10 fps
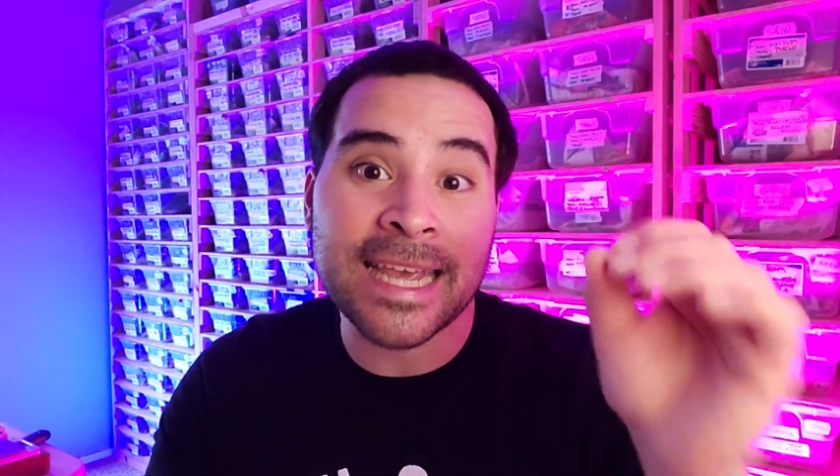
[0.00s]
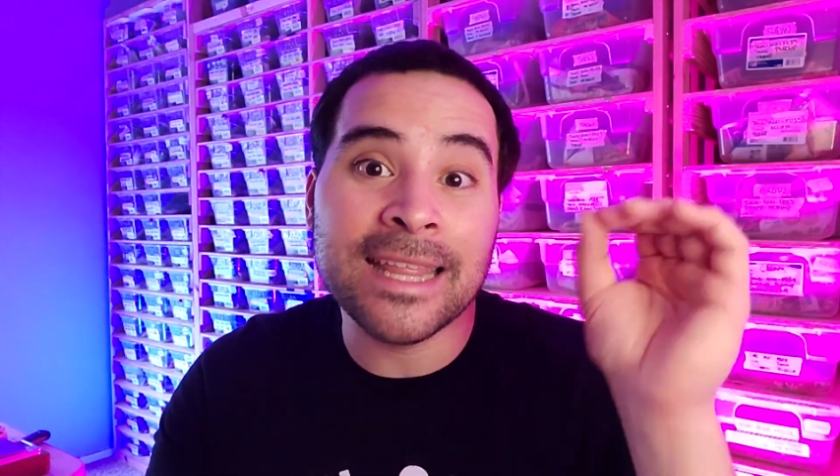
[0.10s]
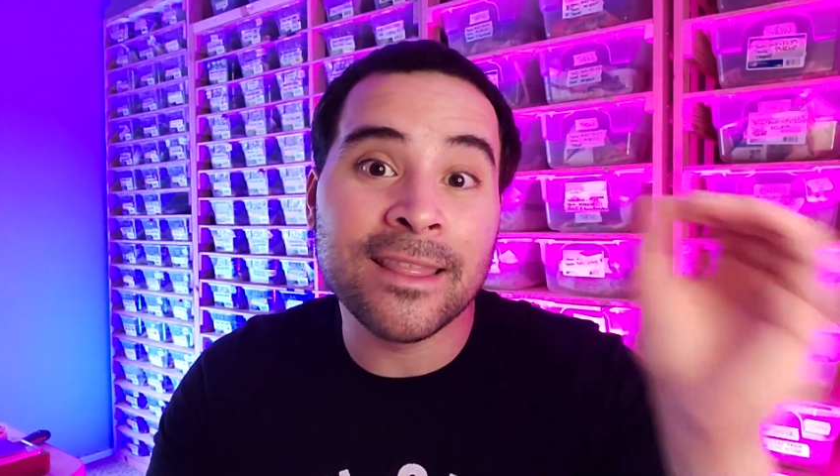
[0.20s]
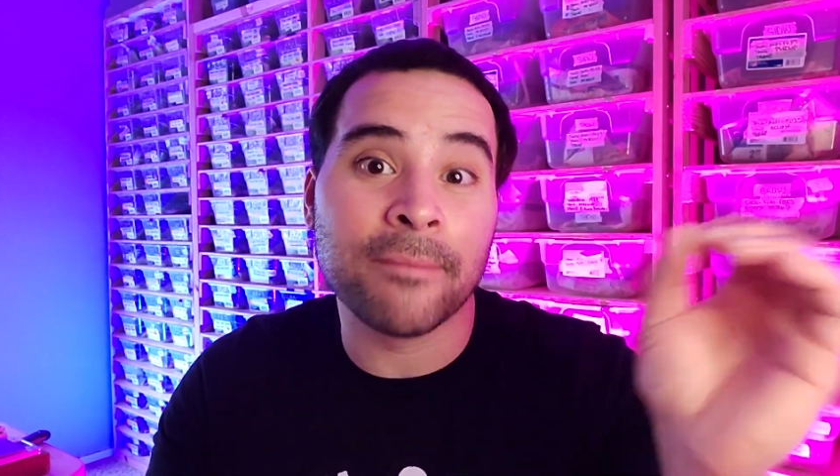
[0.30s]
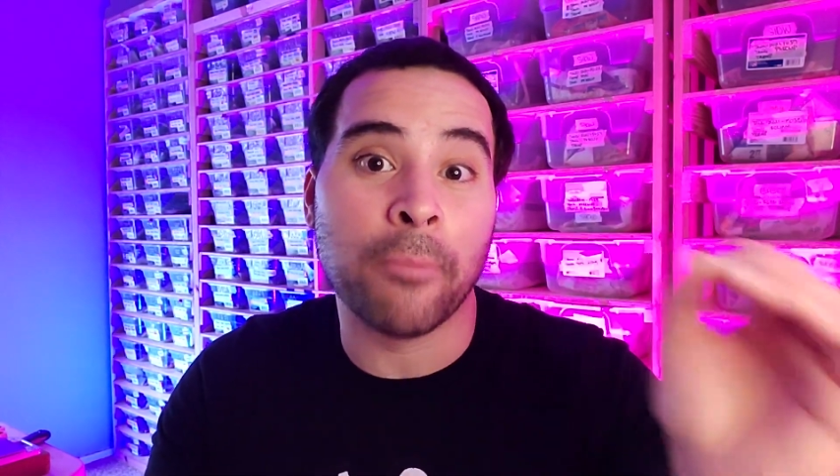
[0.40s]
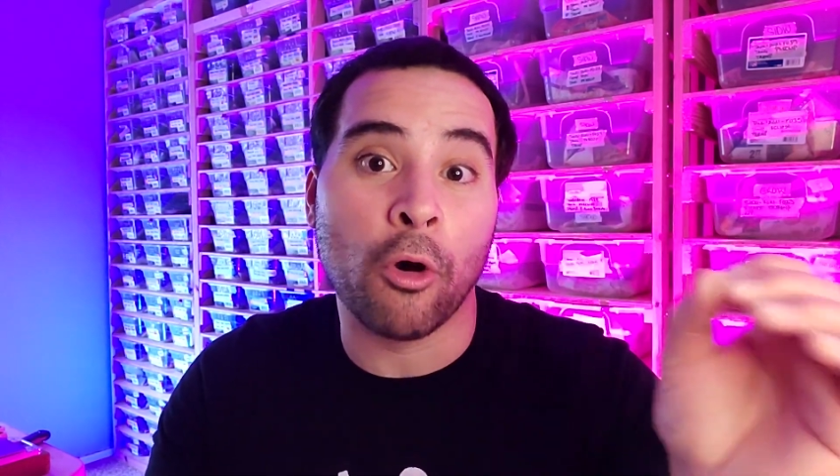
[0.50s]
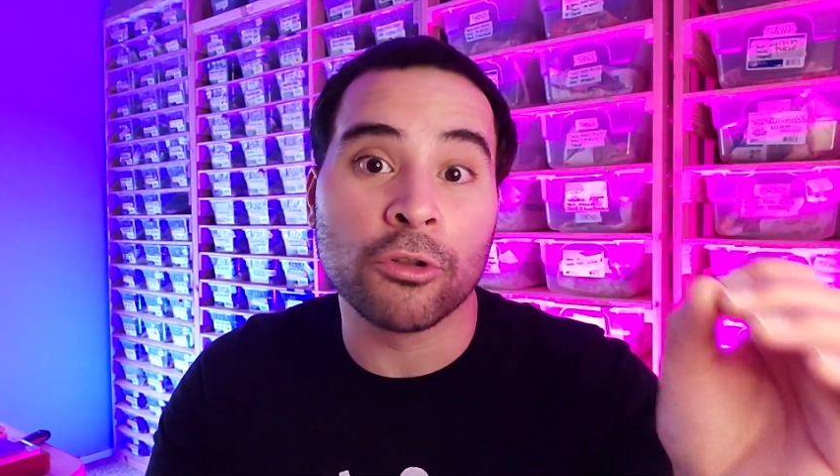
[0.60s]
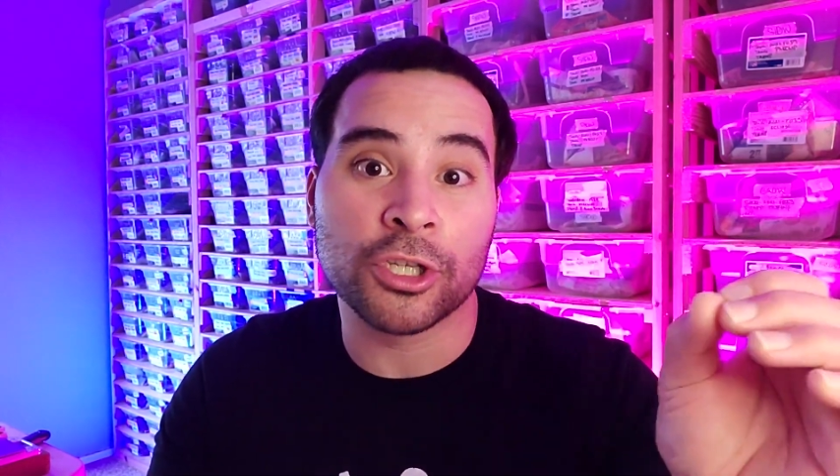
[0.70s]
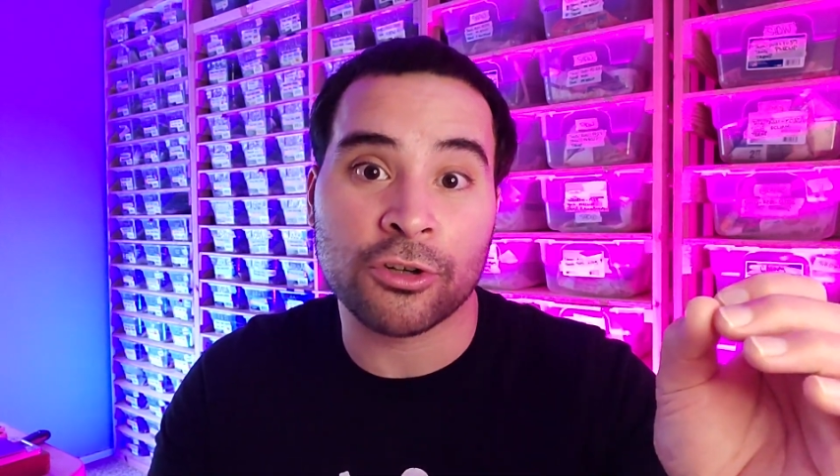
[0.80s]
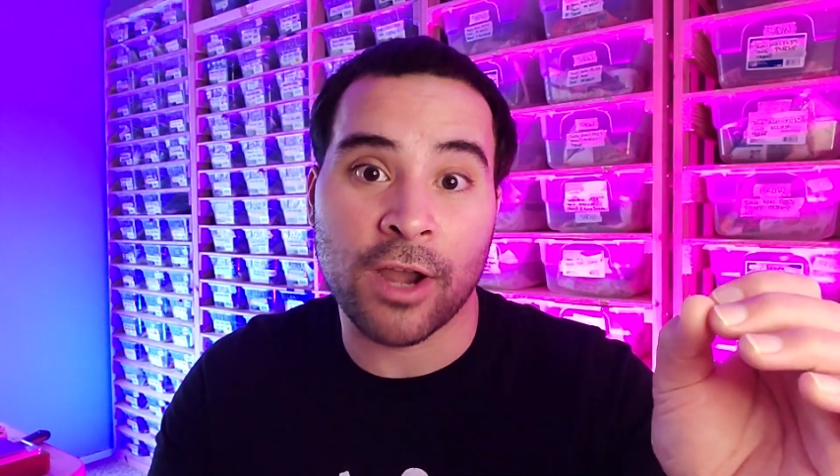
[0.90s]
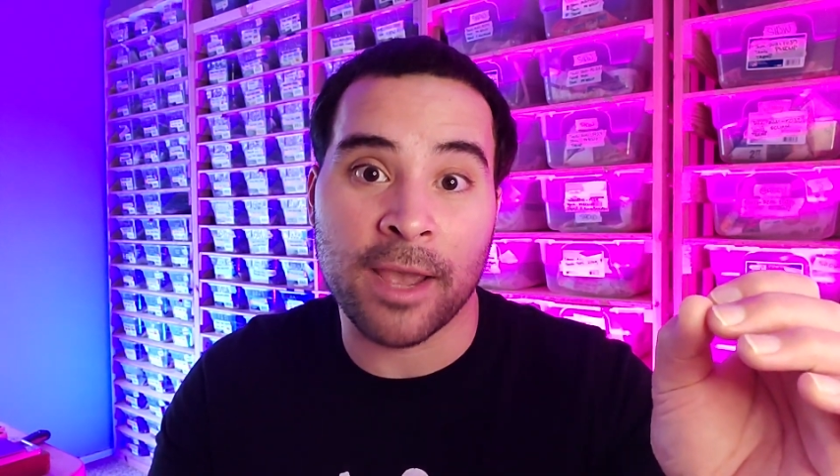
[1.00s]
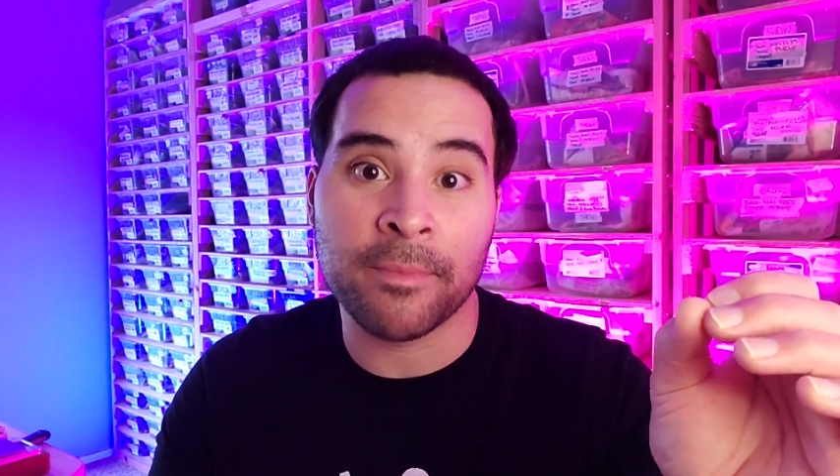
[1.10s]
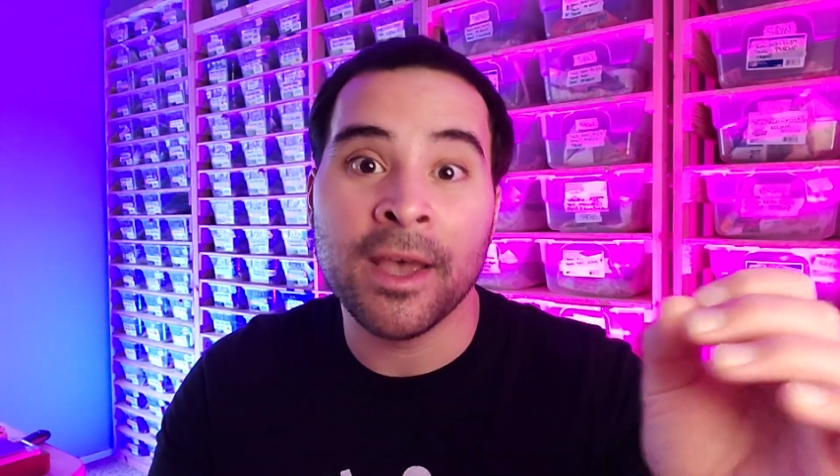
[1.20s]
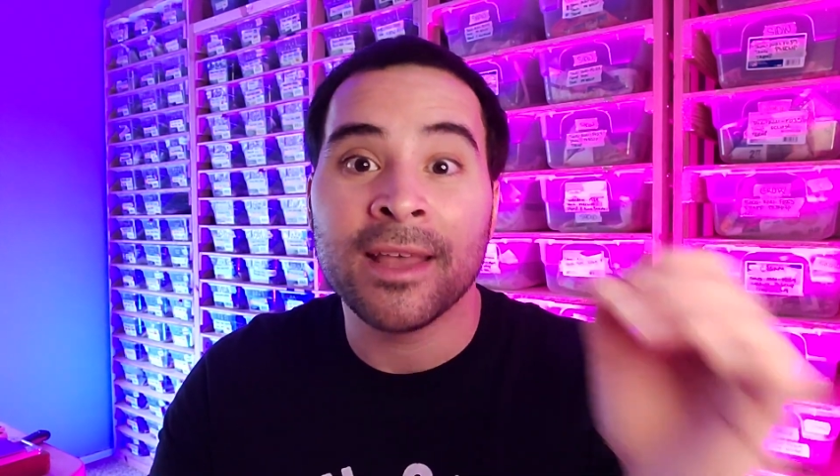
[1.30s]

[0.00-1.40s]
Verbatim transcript: in the bold stripe,